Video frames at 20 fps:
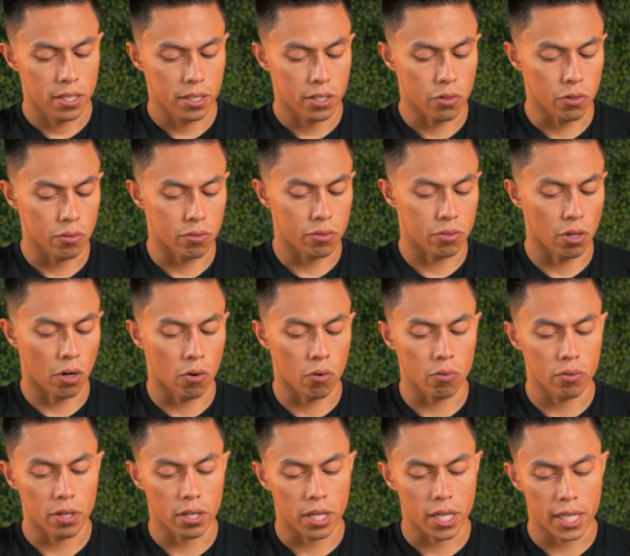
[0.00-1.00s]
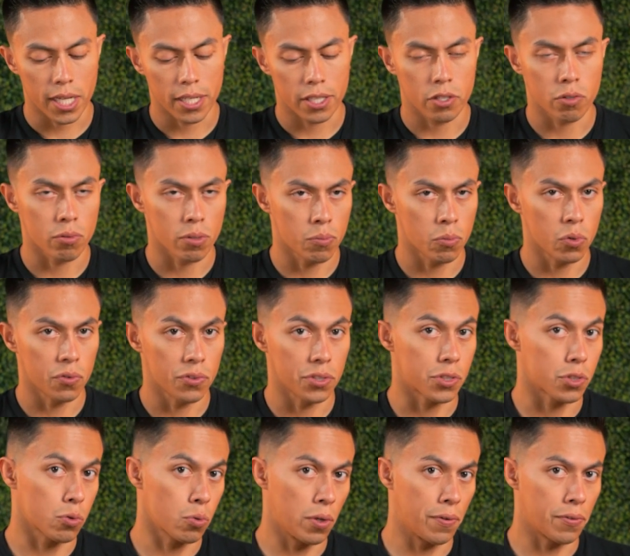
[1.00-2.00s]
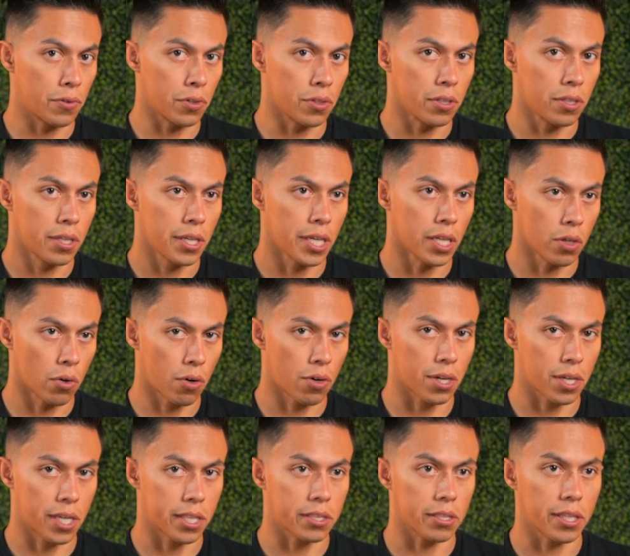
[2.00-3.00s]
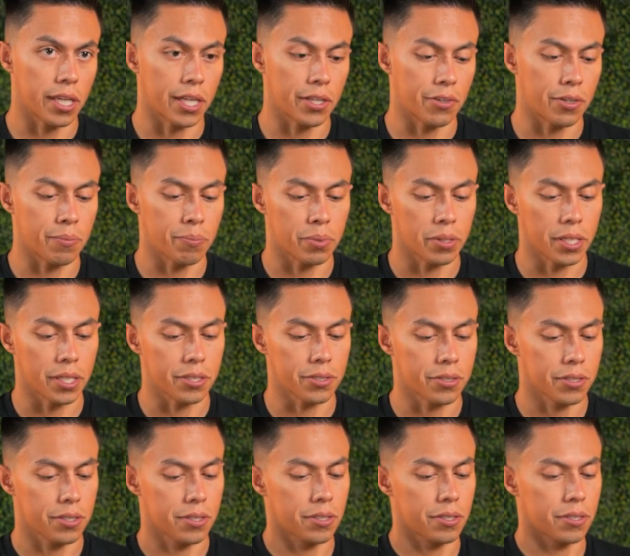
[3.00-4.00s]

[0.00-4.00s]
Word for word: You don't need to remove the swivel in order to get the lanyard in place.